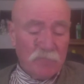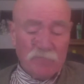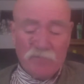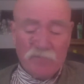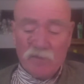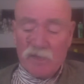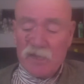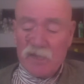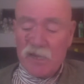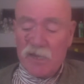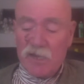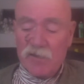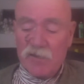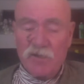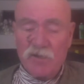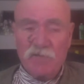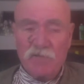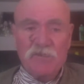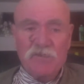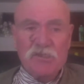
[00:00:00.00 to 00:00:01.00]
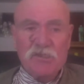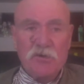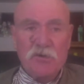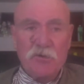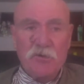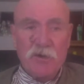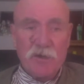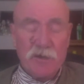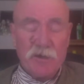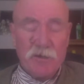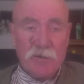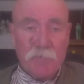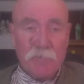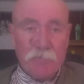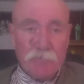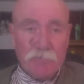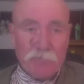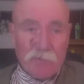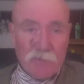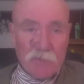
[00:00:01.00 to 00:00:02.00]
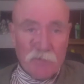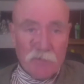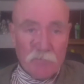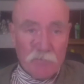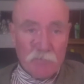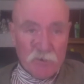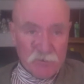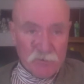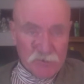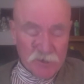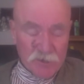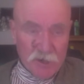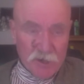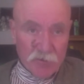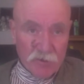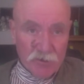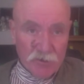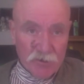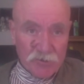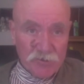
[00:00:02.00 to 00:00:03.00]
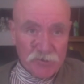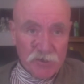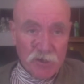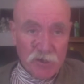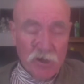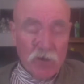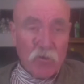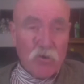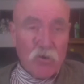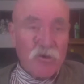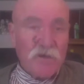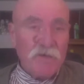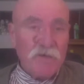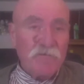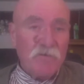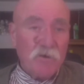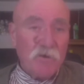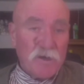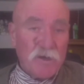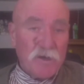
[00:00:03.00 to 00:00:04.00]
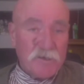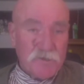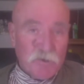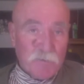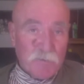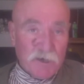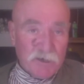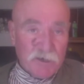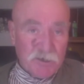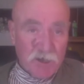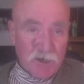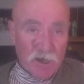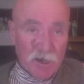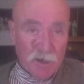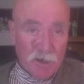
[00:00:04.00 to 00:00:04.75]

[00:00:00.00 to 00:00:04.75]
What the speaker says: idea of Syrian mercenaries working for Azerbaijan.